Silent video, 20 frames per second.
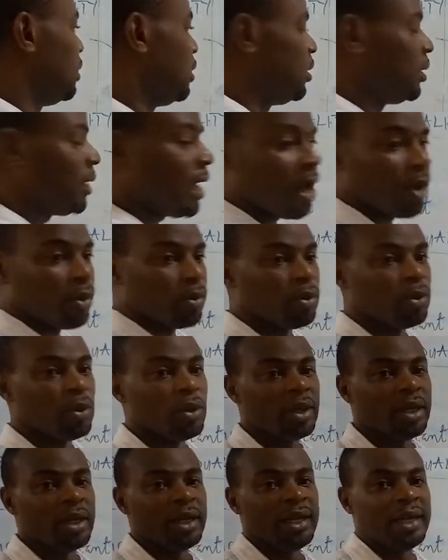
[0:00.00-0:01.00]
Now,
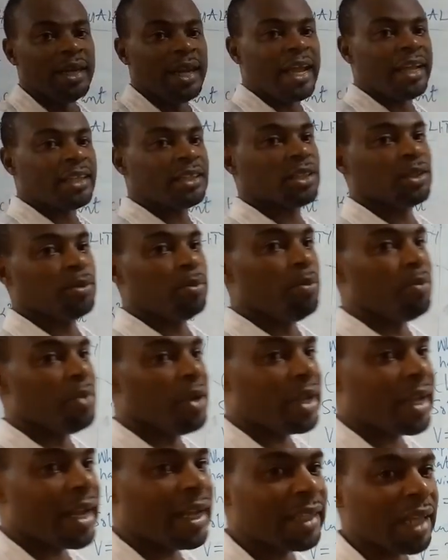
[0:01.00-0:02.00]
let's
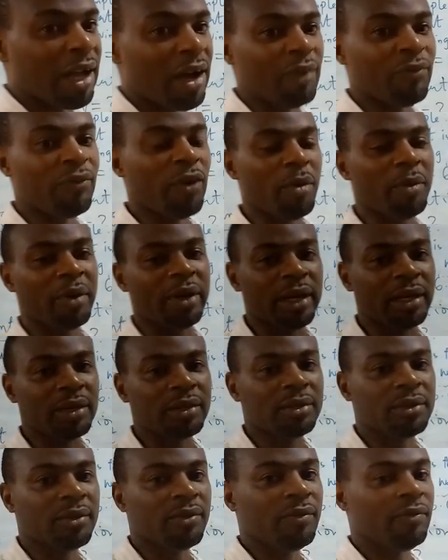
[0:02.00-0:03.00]
bring out our formula
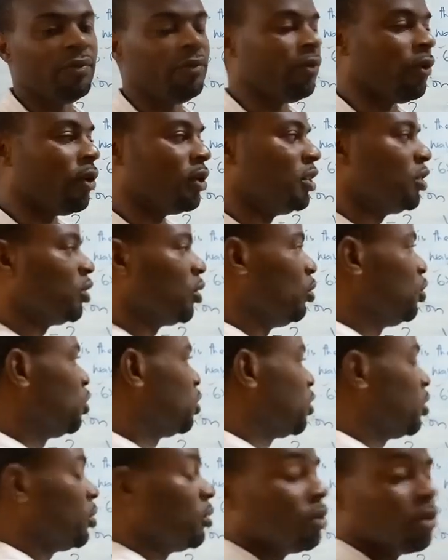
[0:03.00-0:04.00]
for the
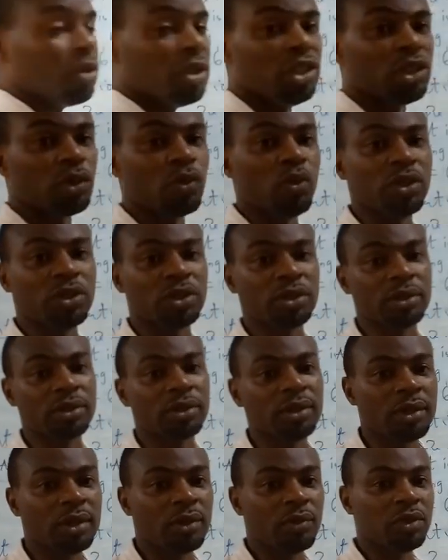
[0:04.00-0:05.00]
solution to this equation,
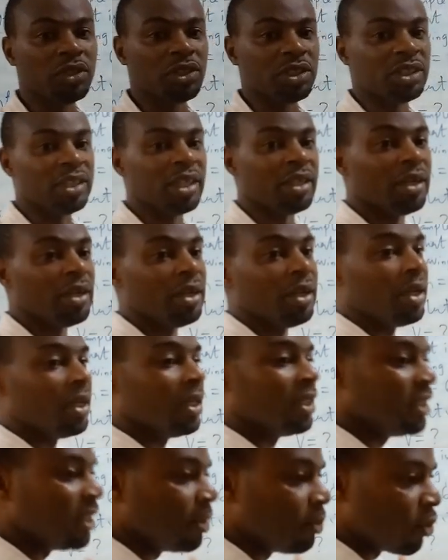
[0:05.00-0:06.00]
which is the
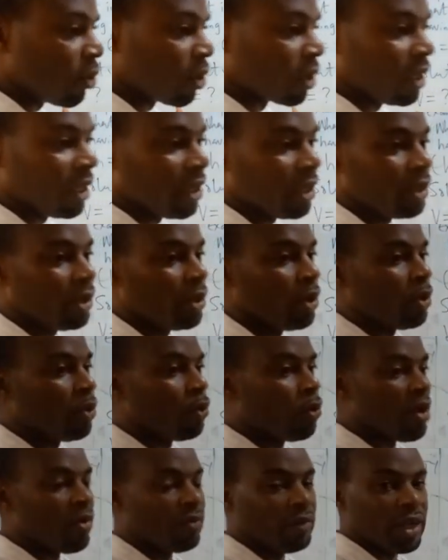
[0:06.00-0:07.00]
de Broglie
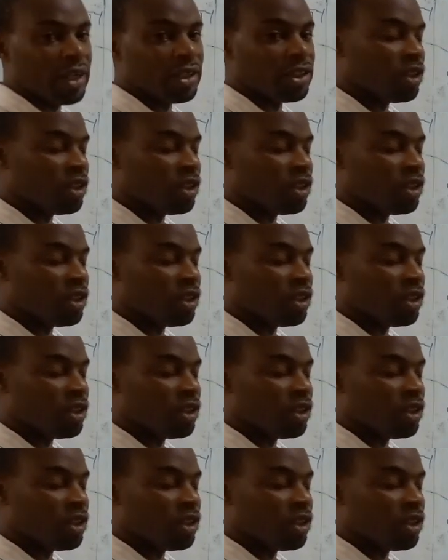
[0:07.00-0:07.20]
wavelength